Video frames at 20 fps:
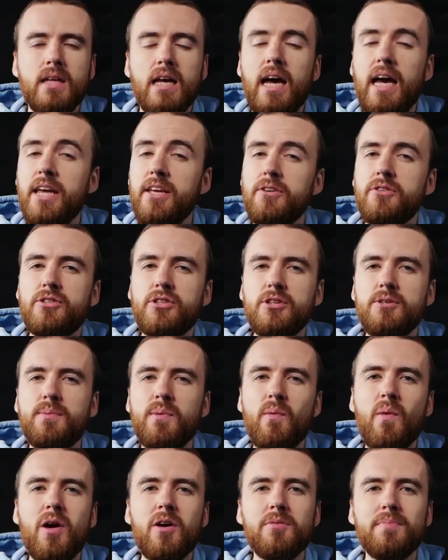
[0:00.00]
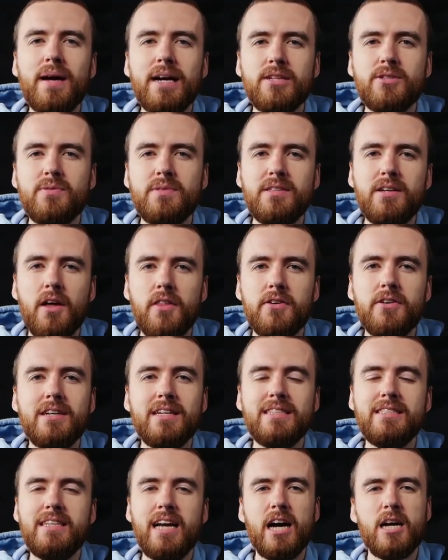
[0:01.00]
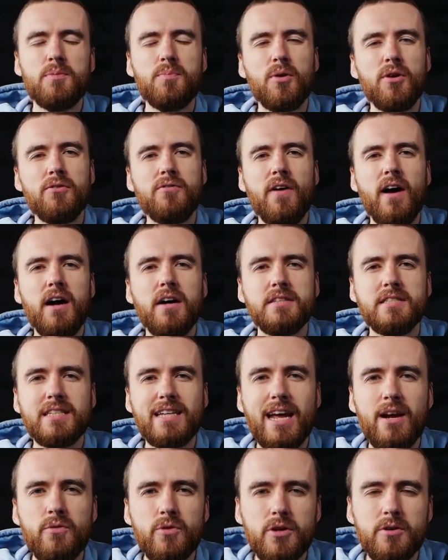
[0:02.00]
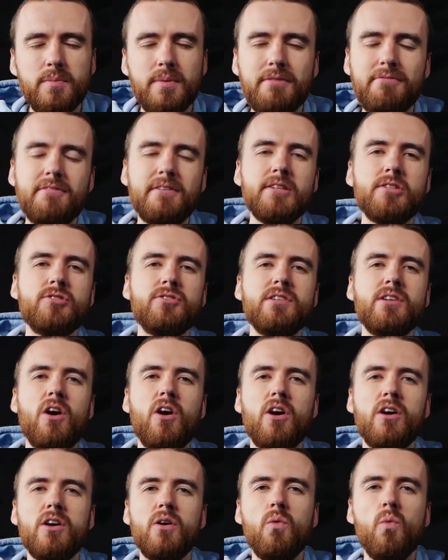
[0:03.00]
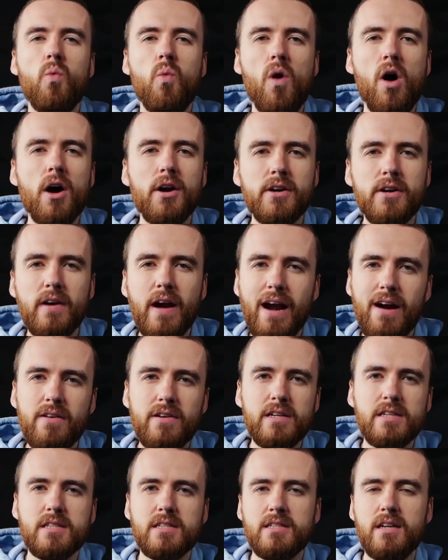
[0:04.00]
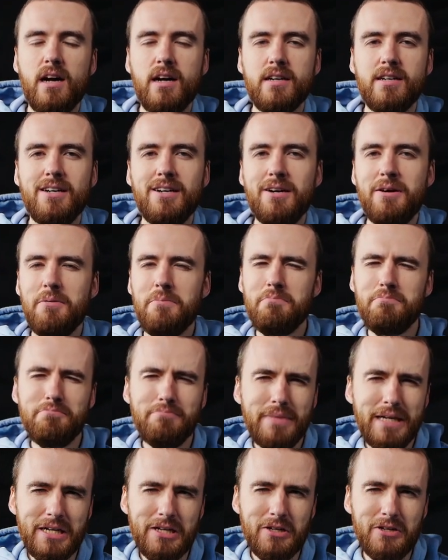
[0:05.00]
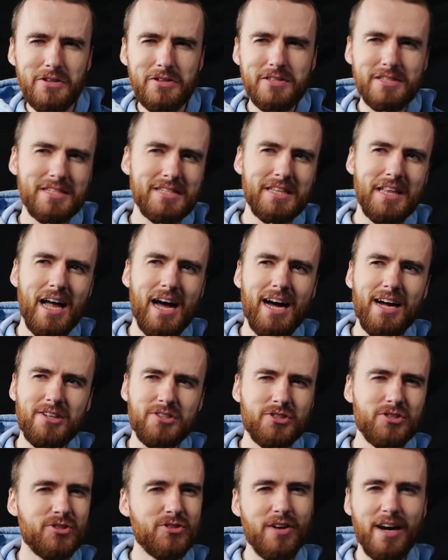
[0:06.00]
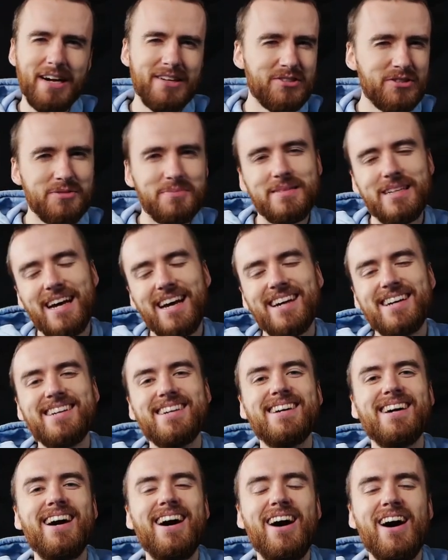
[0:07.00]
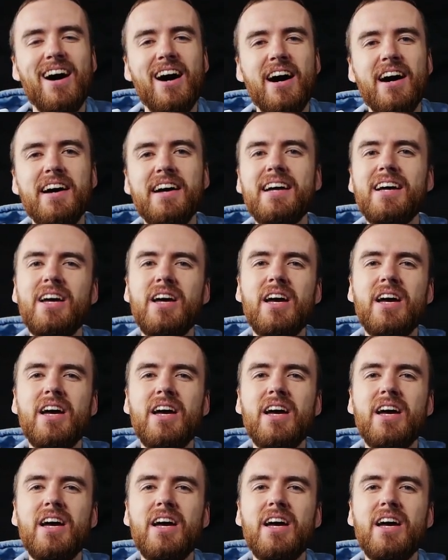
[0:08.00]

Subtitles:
Hey YouTube, welcome back to another deck profile. Today we're going to be featuring our Water Arisana Mill/Stratagem deck. I